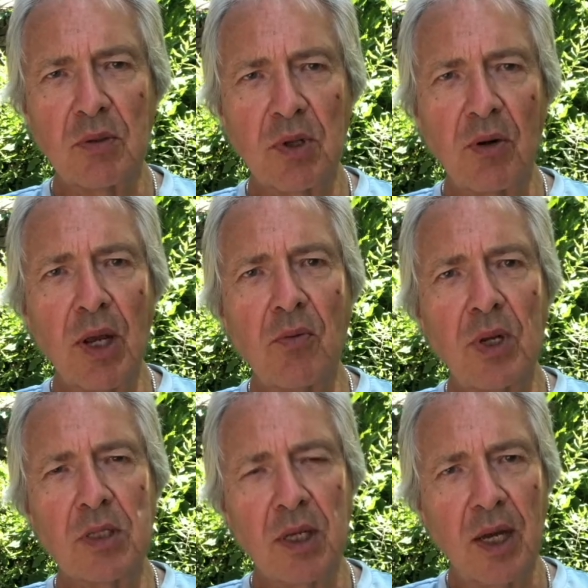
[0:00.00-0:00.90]
of the Great
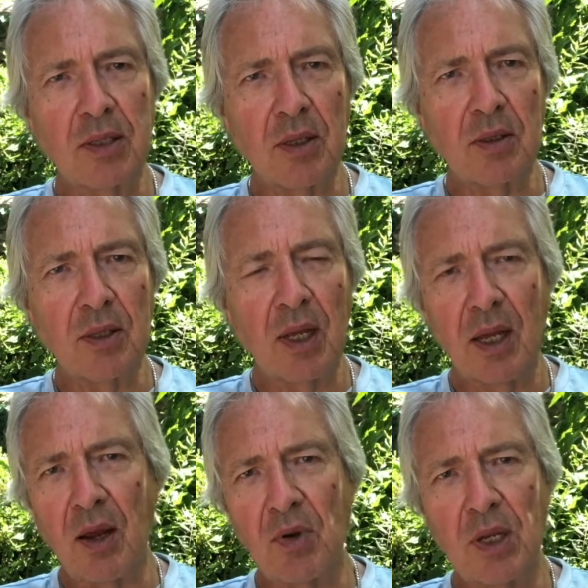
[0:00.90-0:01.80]
Reset and
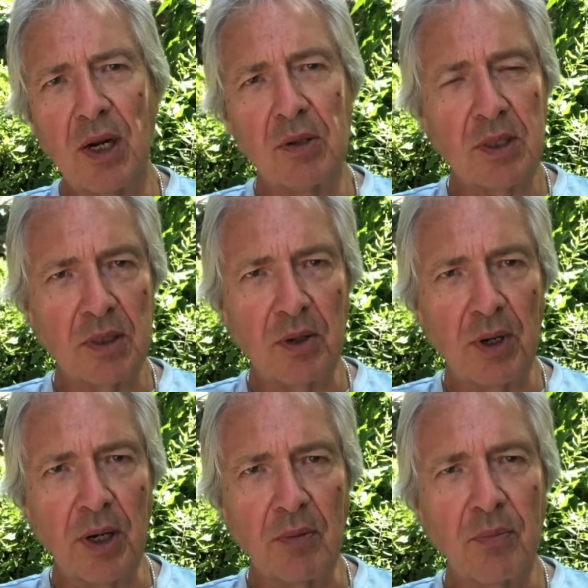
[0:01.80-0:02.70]
everything else that's going on,